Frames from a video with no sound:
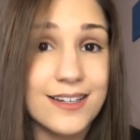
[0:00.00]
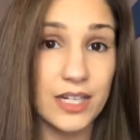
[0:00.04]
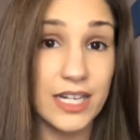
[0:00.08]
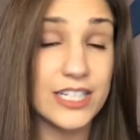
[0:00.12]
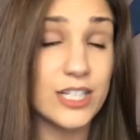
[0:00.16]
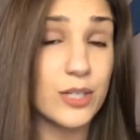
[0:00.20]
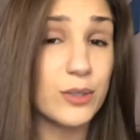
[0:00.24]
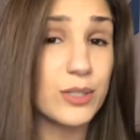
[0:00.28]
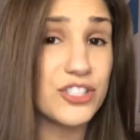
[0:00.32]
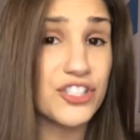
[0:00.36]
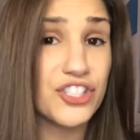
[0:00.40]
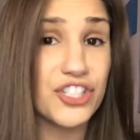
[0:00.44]

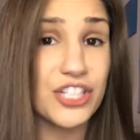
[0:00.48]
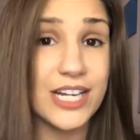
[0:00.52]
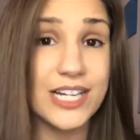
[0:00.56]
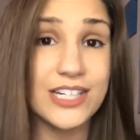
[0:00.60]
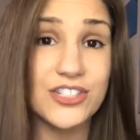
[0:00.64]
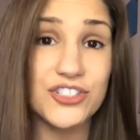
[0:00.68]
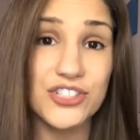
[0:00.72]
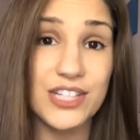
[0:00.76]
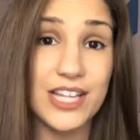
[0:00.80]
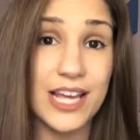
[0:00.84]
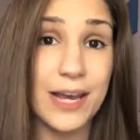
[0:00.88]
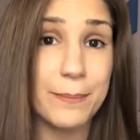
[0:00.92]
You can
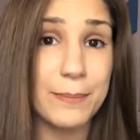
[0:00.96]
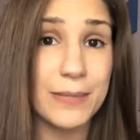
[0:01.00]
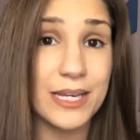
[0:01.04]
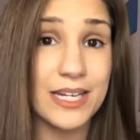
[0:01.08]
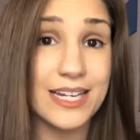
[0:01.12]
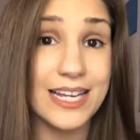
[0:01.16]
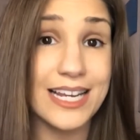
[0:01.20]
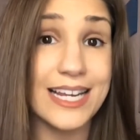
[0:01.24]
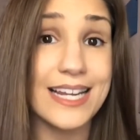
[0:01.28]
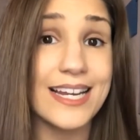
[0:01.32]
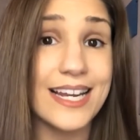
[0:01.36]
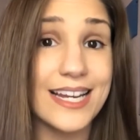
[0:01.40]
change that
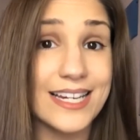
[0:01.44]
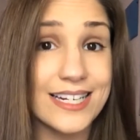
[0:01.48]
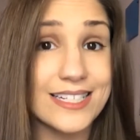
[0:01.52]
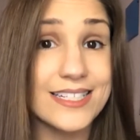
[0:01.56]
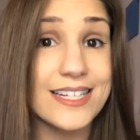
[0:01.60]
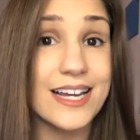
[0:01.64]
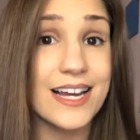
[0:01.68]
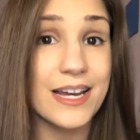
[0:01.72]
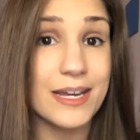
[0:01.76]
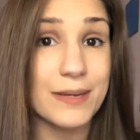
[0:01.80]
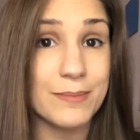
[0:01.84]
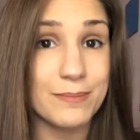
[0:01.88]
meaning at any
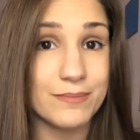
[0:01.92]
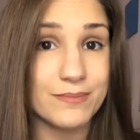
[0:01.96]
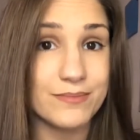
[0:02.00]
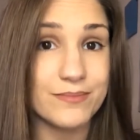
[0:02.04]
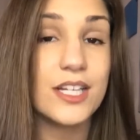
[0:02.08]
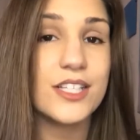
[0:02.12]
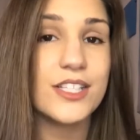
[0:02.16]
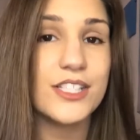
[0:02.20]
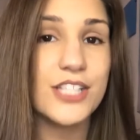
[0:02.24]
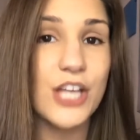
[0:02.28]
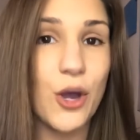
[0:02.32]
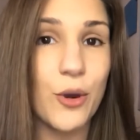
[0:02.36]
time.
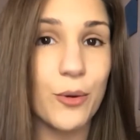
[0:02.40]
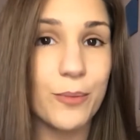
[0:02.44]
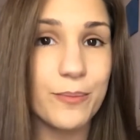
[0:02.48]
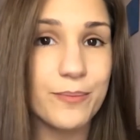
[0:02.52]
So,